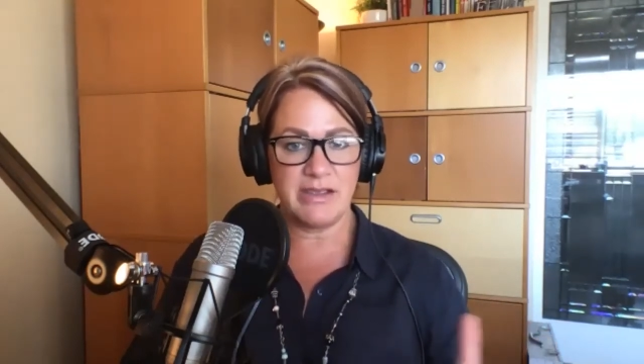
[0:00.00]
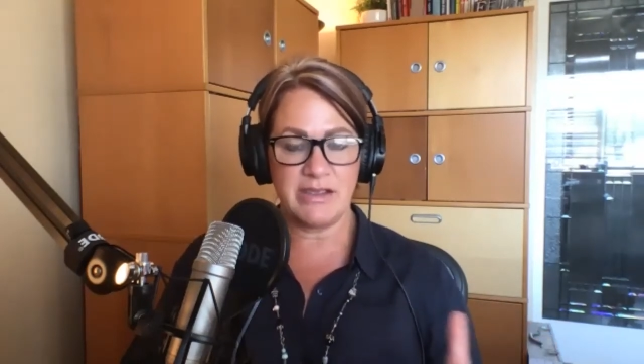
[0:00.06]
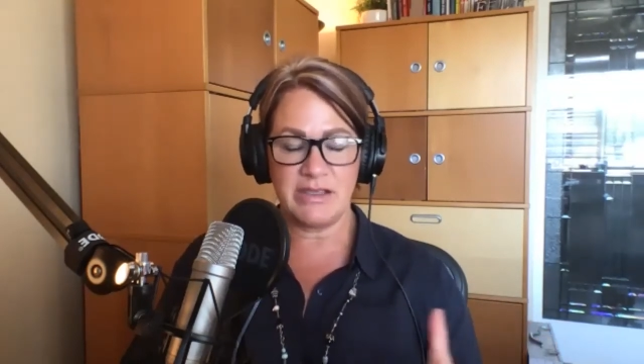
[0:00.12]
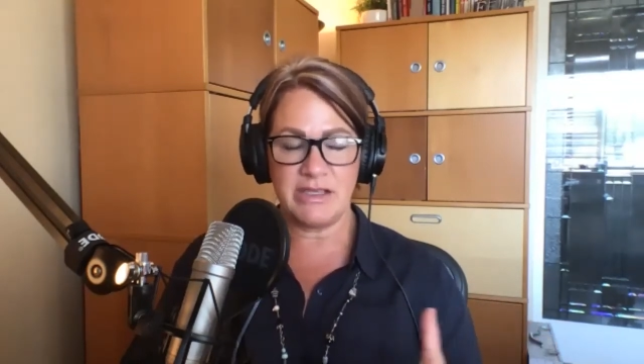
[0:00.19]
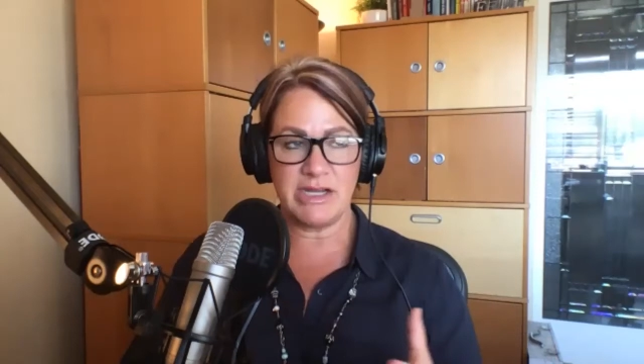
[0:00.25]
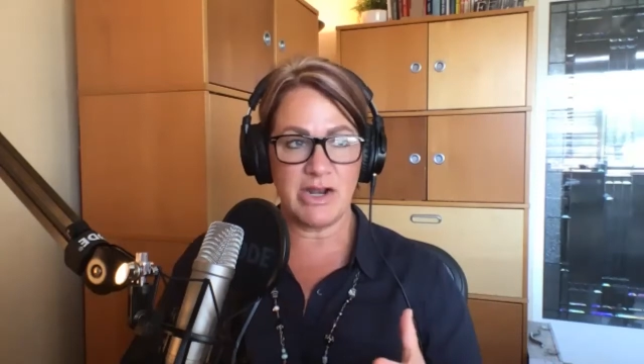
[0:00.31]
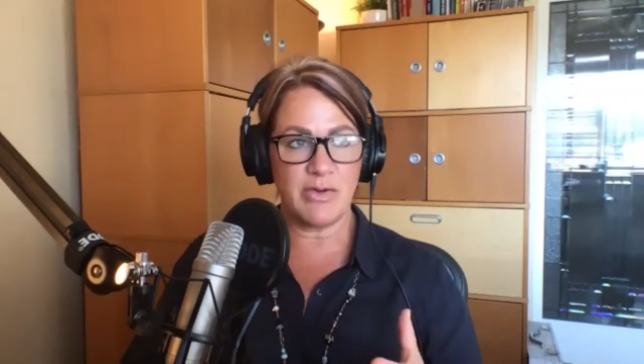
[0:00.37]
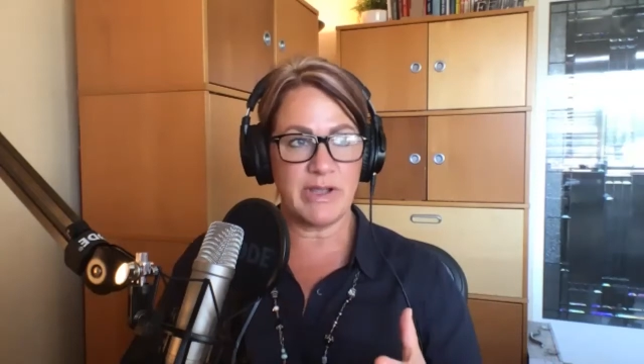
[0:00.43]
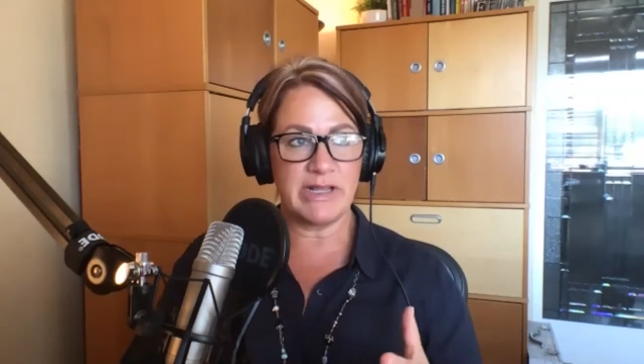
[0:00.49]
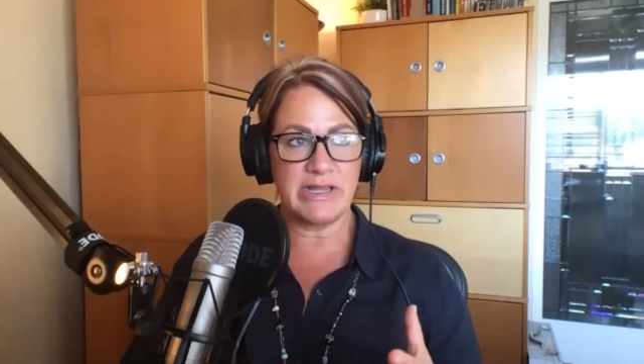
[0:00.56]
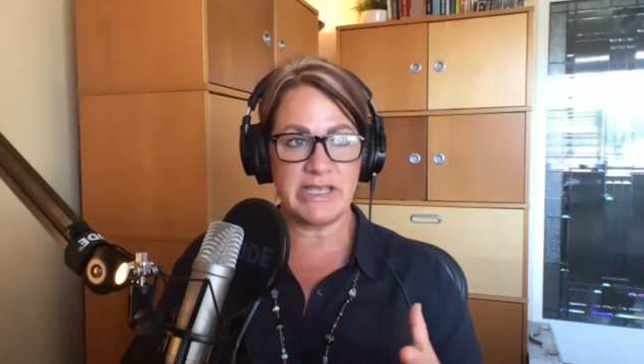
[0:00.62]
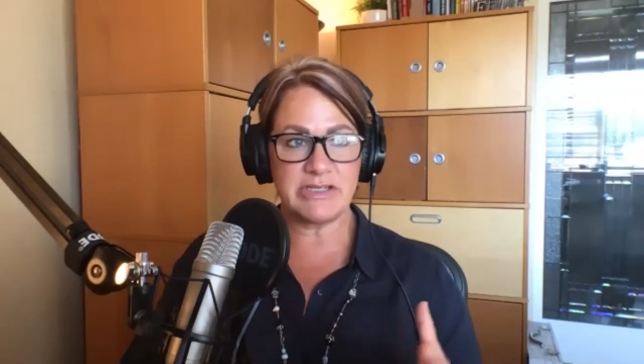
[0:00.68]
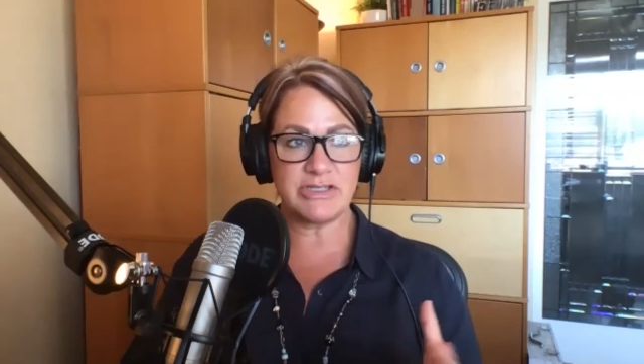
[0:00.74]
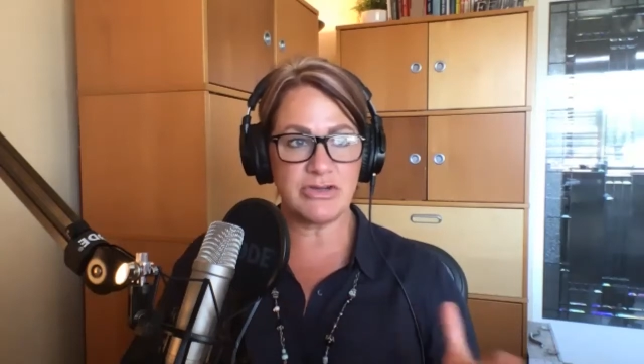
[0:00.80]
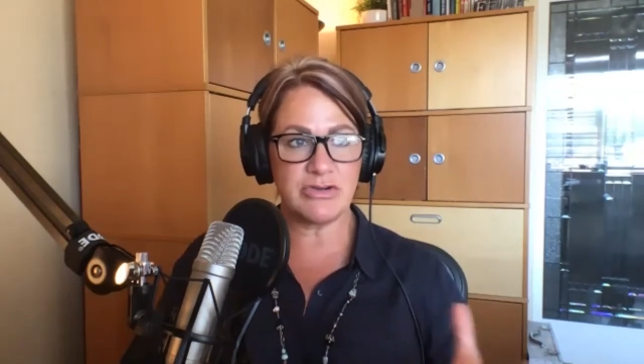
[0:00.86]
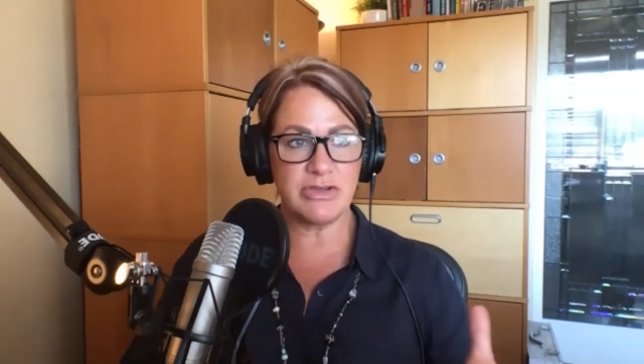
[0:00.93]

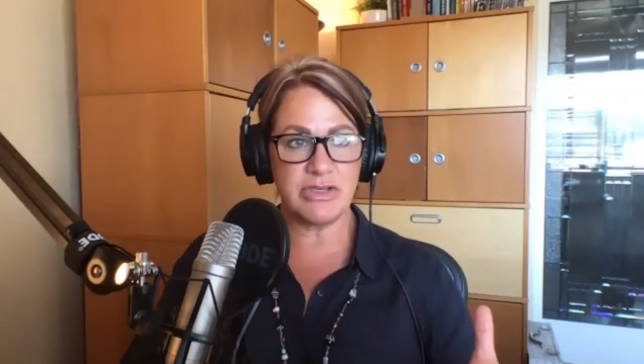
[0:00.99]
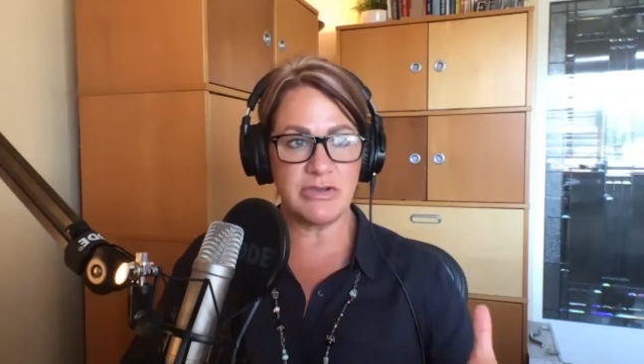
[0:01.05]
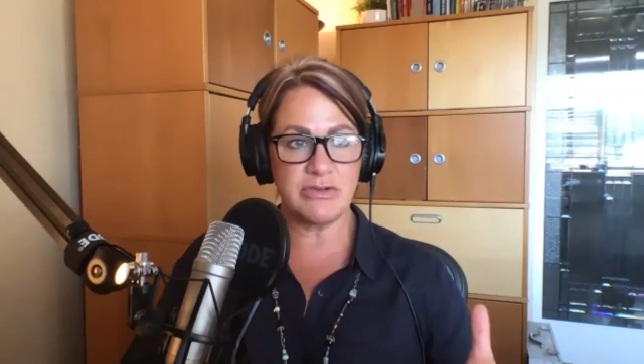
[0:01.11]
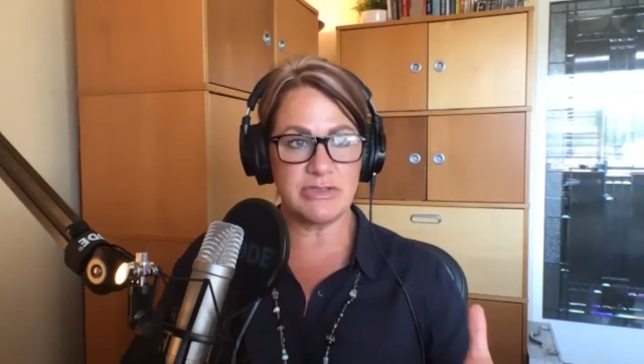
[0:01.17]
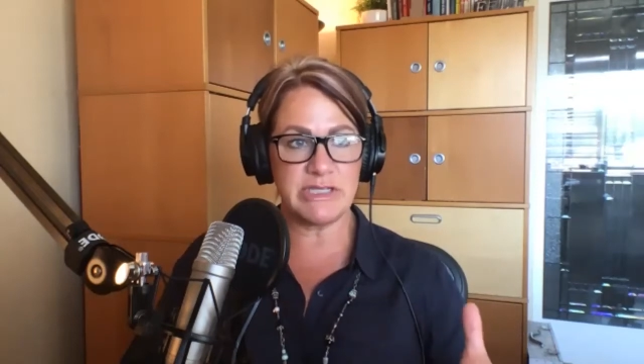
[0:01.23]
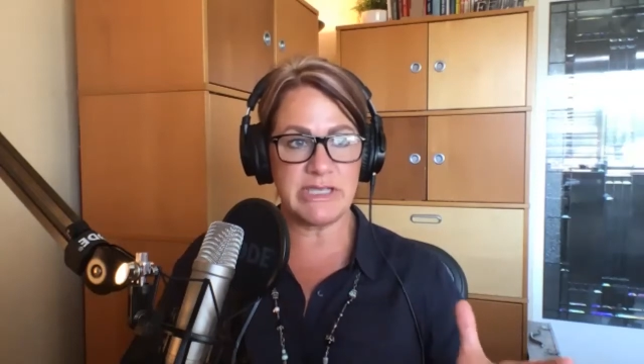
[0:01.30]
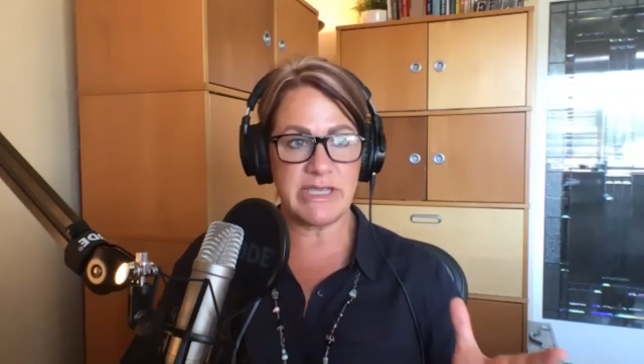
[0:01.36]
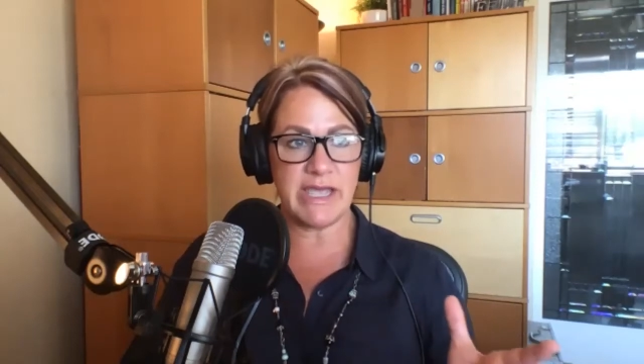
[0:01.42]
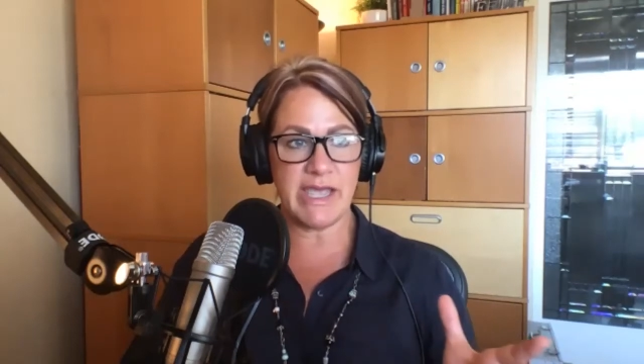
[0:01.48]
unless you're using